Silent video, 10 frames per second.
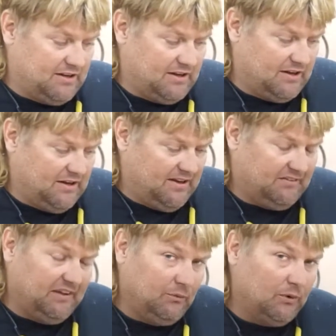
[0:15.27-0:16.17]
I
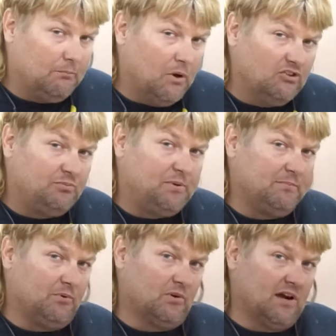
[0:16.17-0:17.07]
think what most
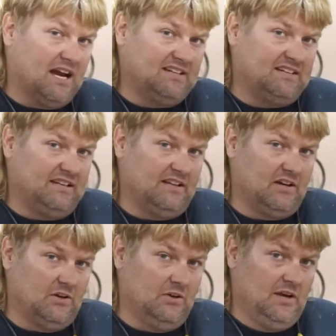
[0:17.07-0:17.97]
people are asking
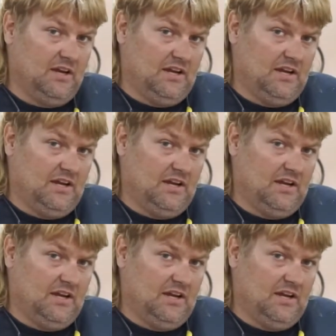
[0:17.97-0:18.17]
though